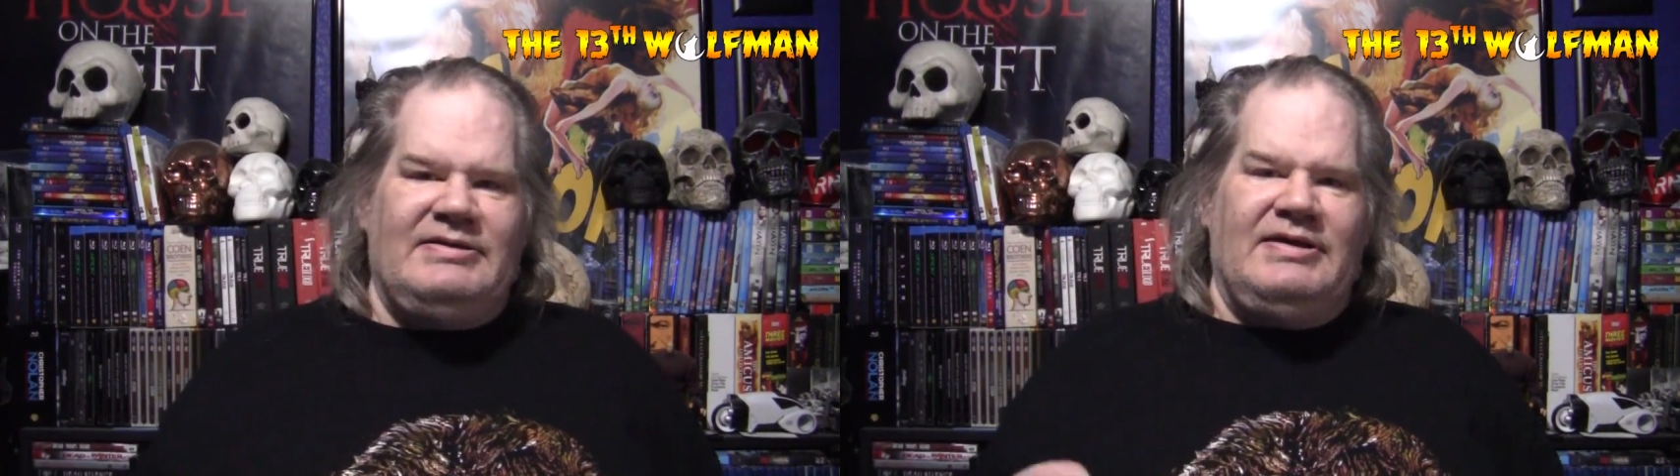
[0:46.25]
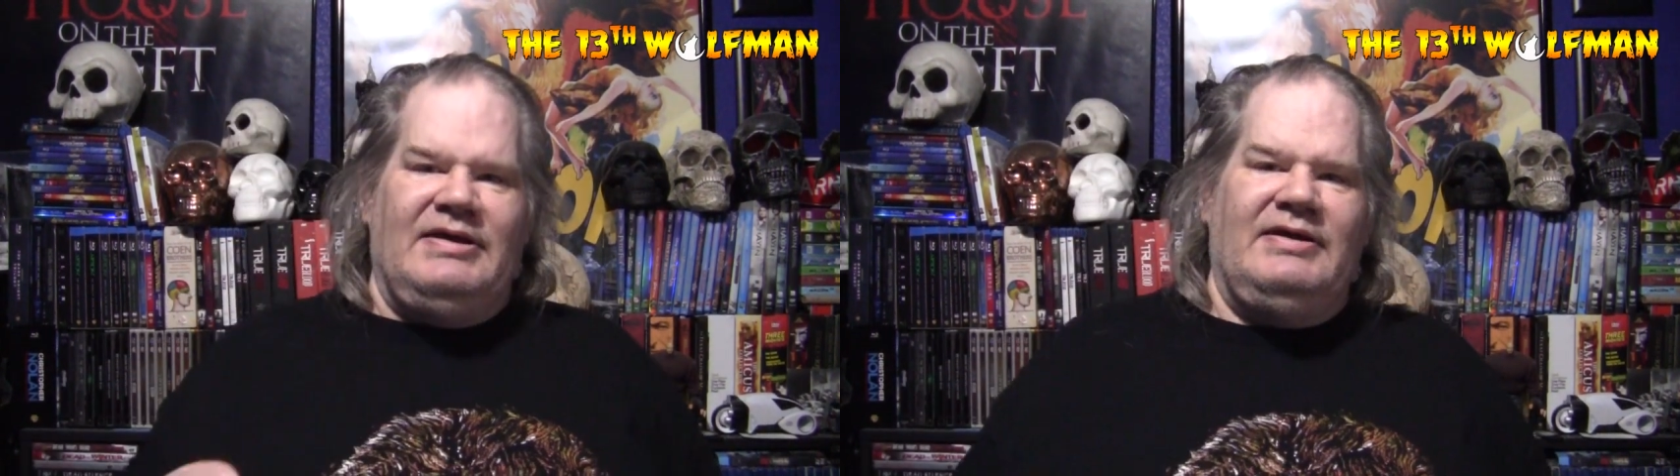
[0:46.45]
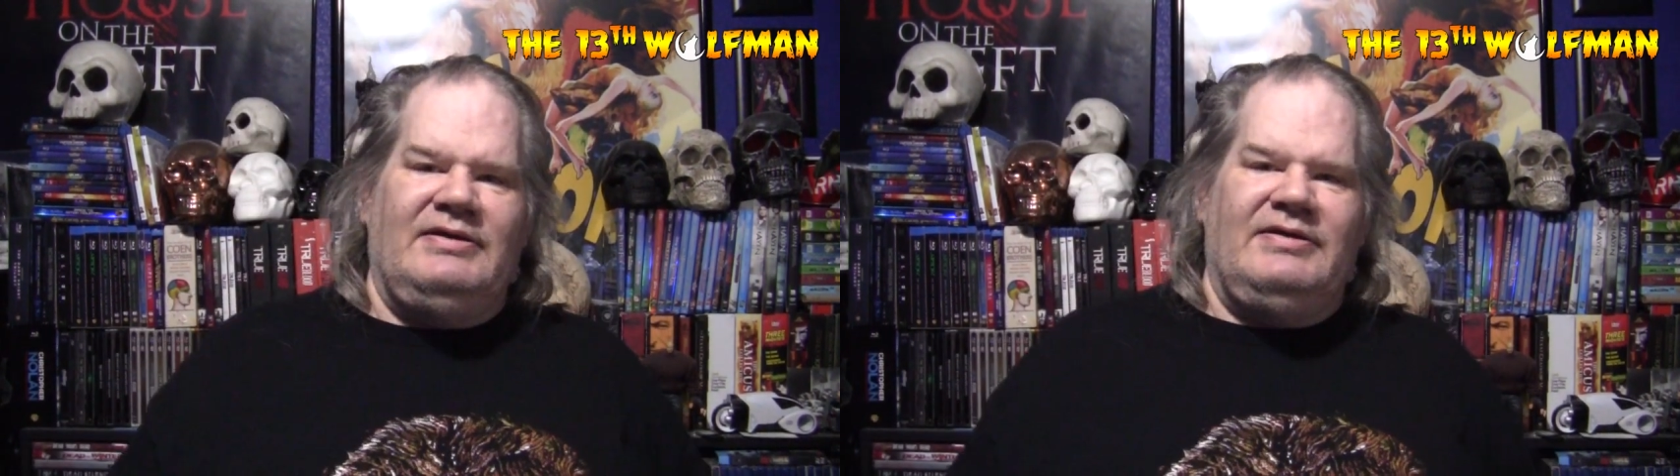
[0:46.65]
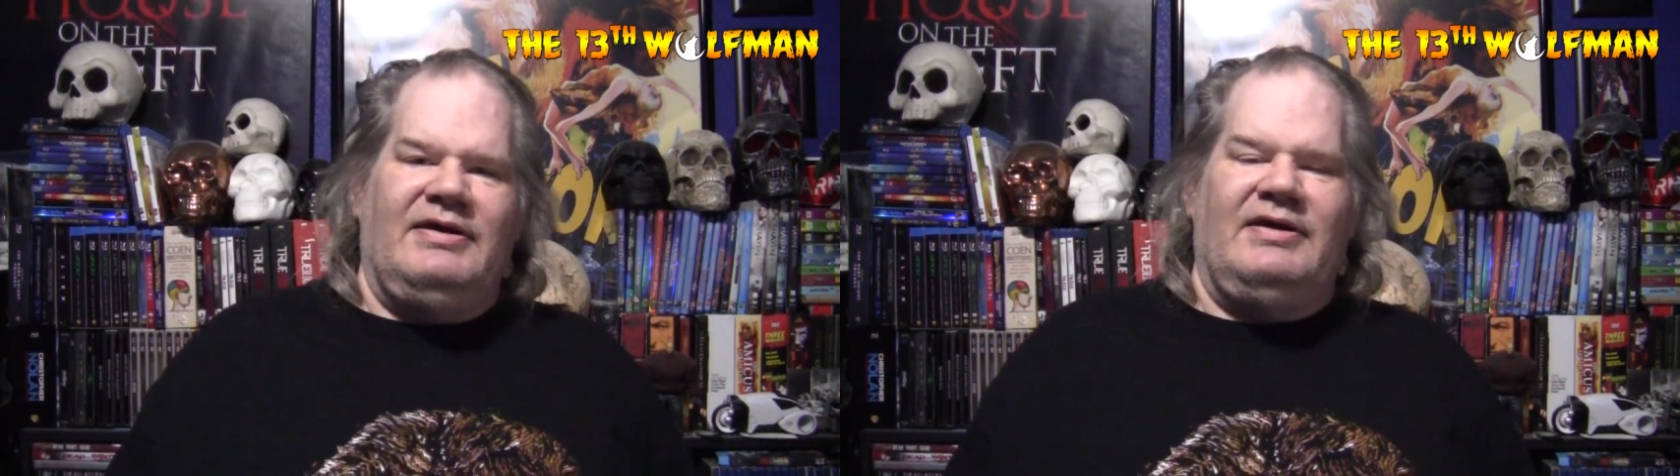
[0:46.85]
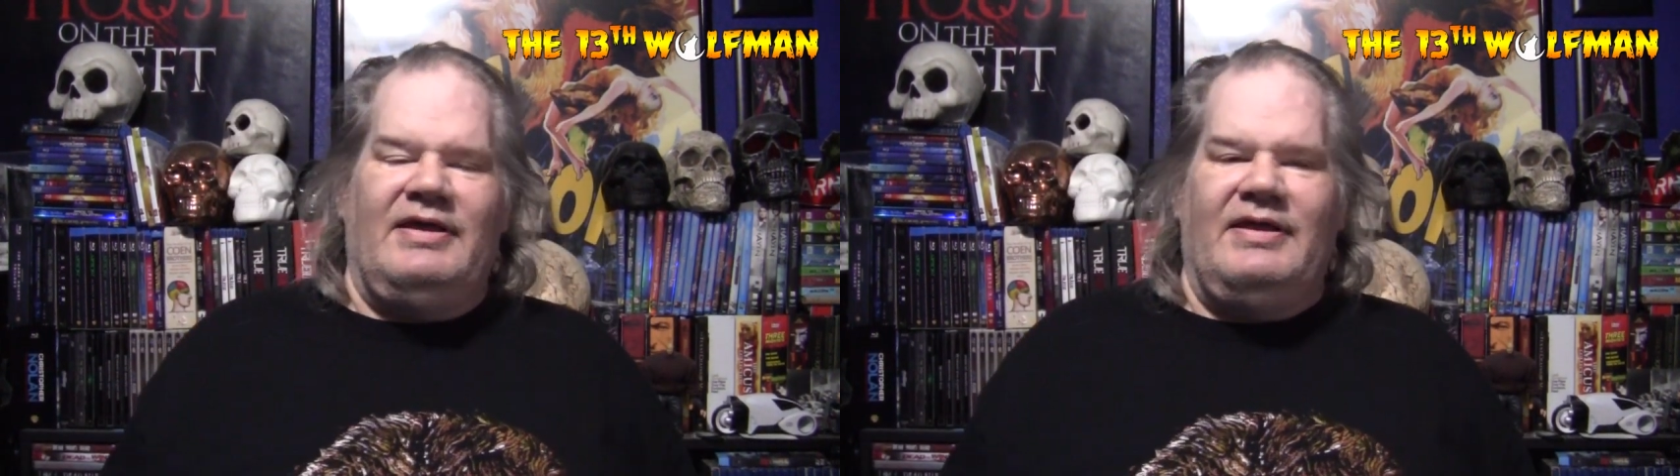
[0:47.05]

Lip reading: get into